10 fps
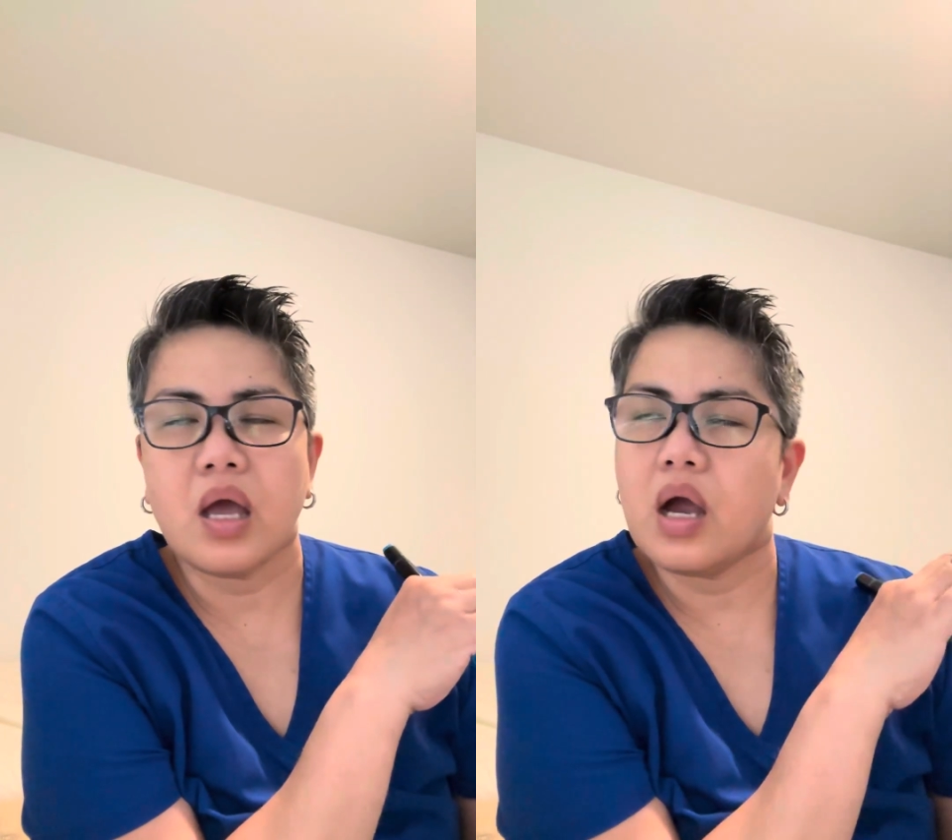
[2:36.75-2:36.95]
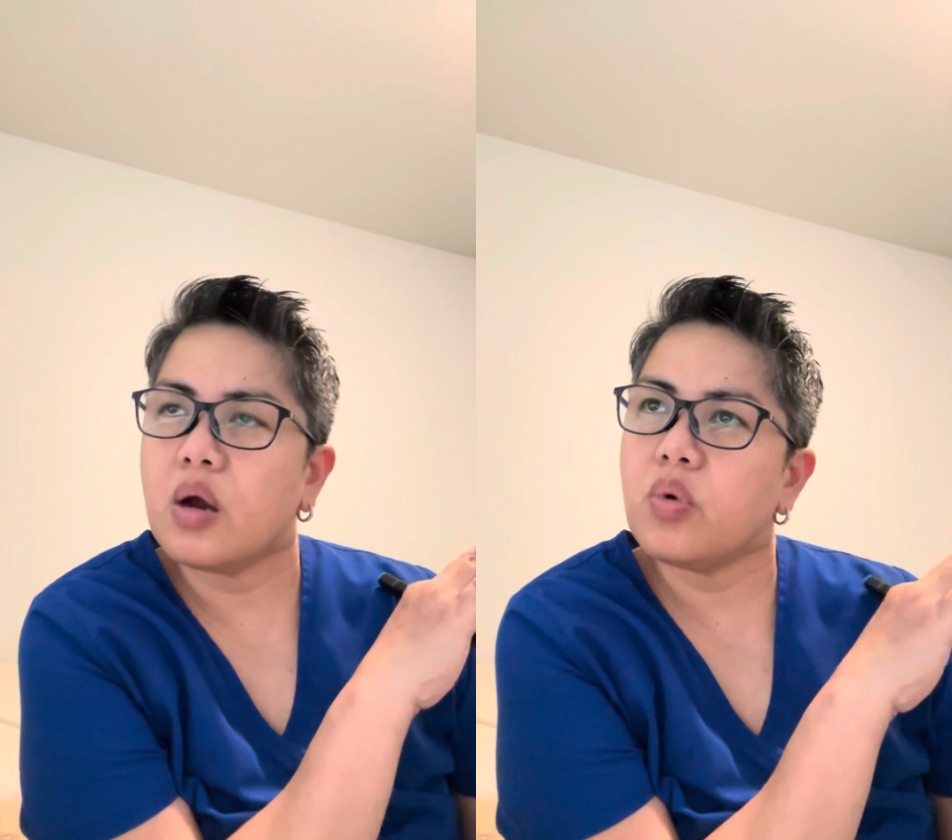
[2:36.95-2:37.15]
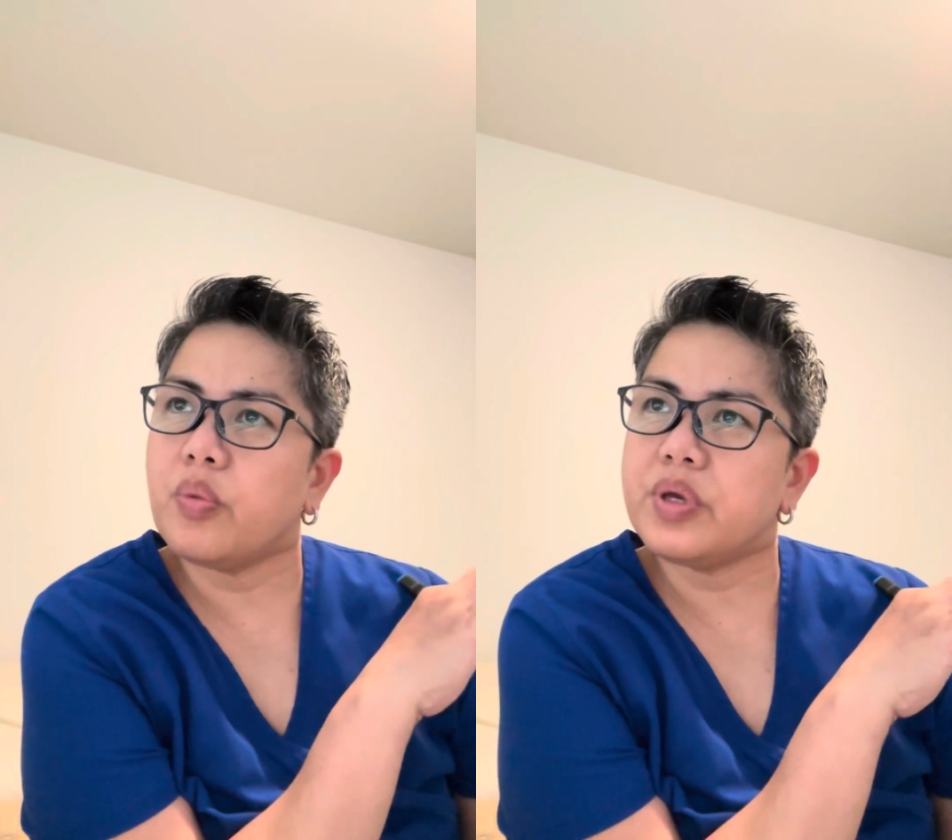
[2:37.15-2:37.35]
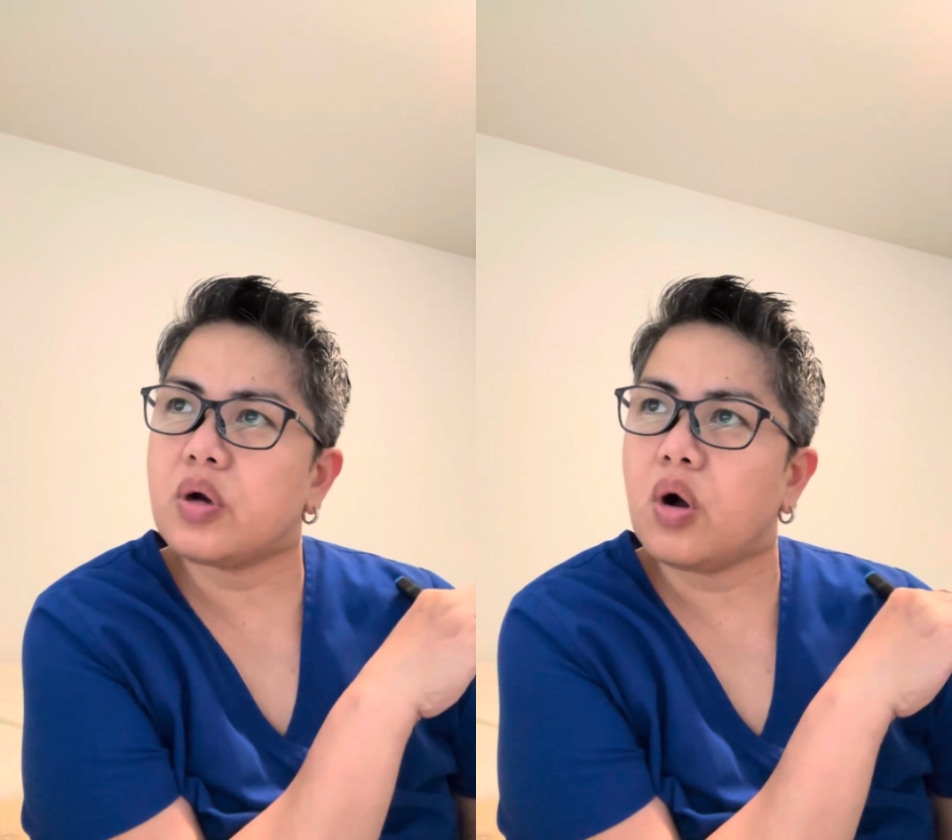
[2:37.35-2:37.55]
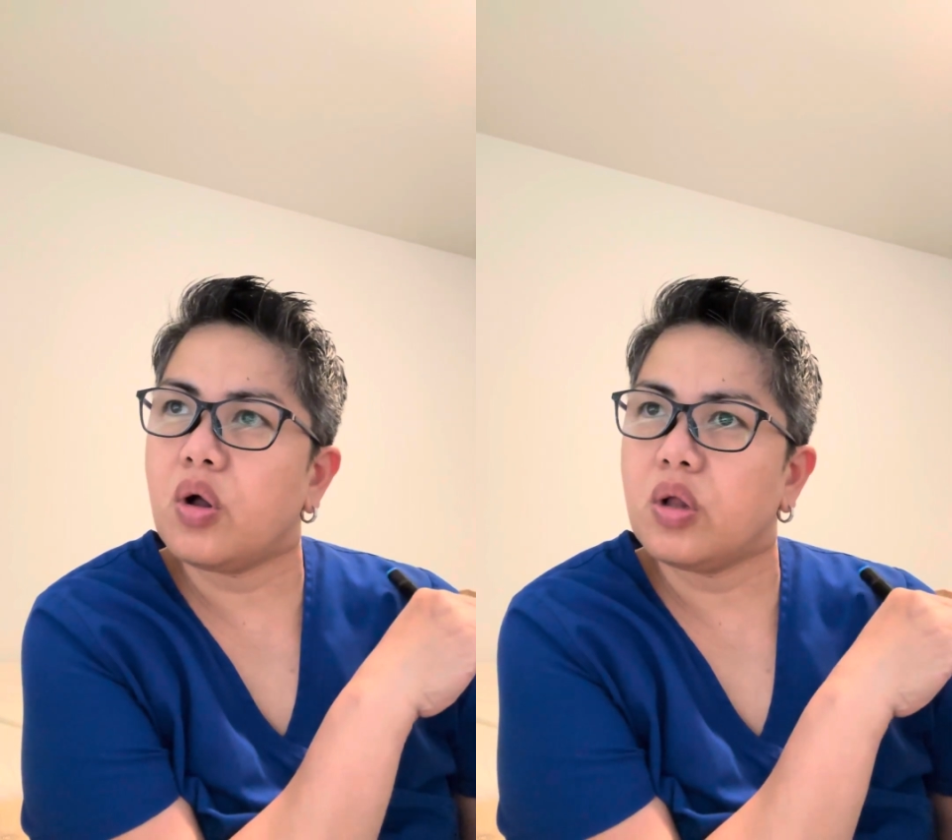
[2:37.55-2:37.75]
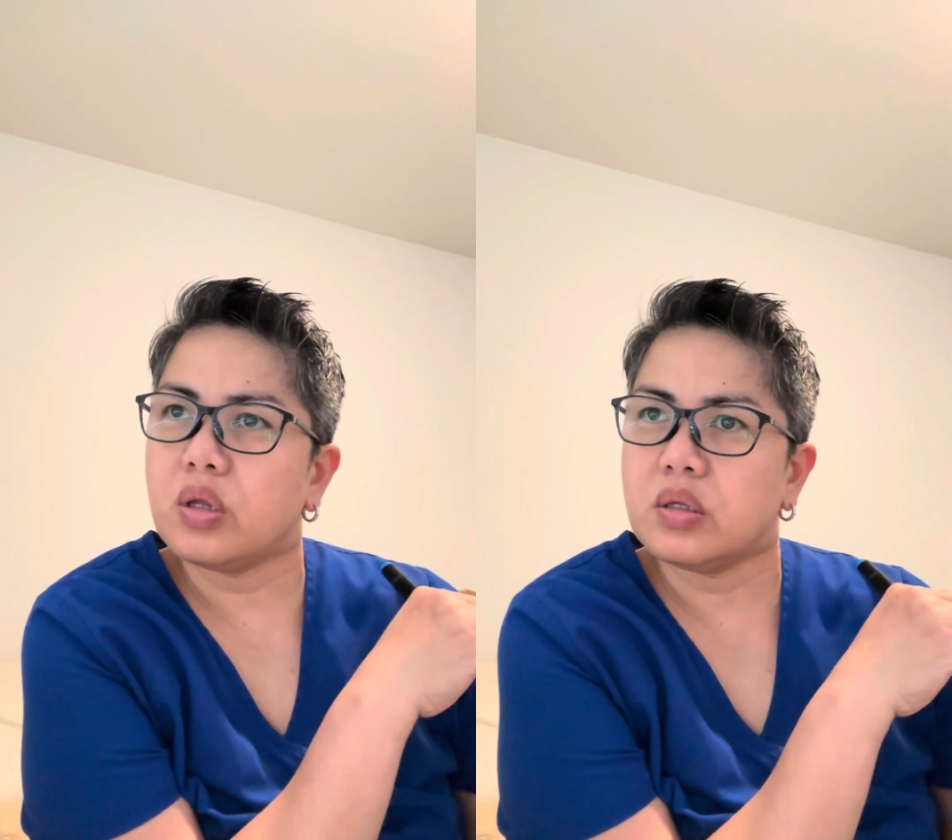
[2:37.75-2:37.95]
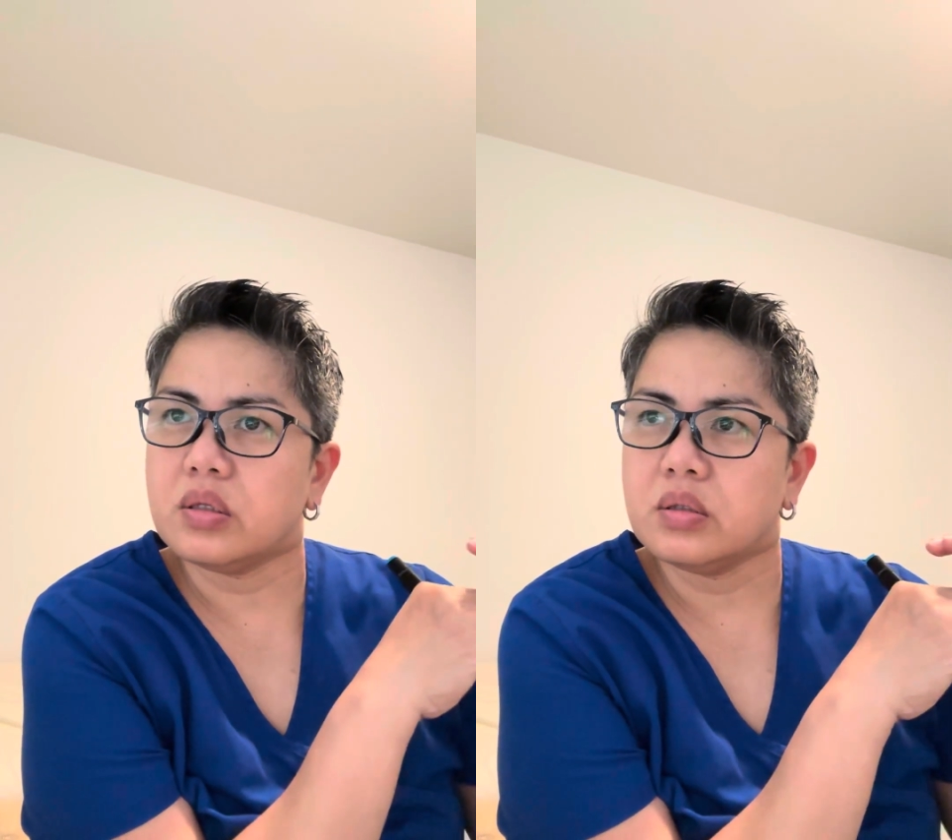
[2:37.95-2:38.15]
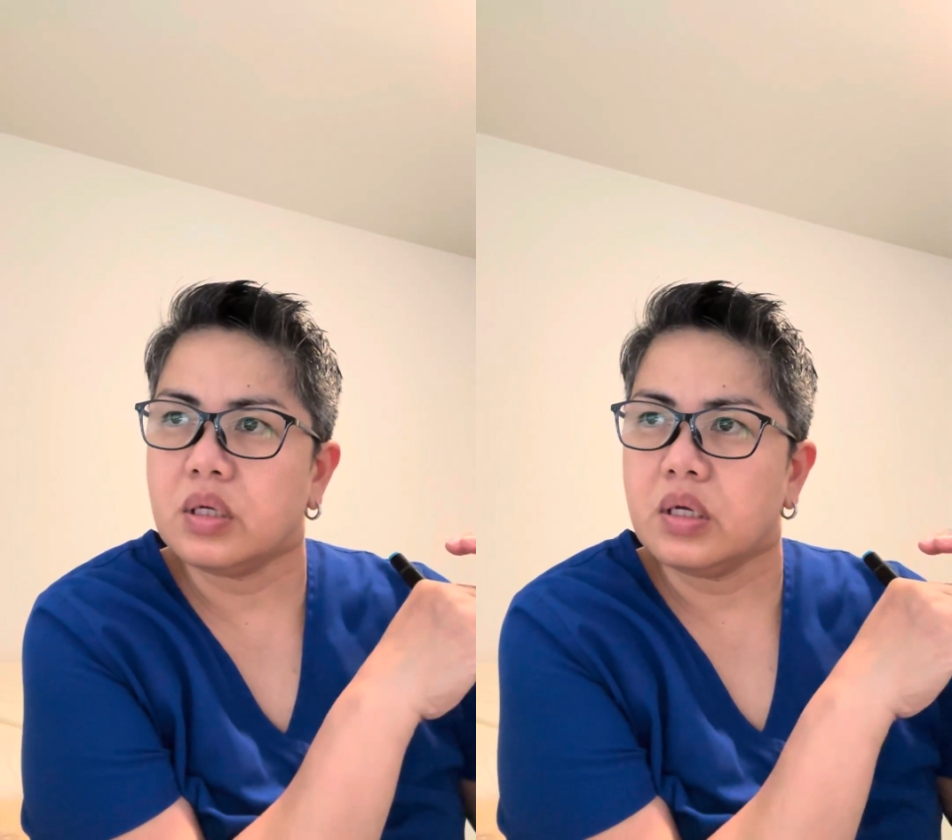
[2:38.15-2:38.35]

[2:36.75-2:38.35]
what we call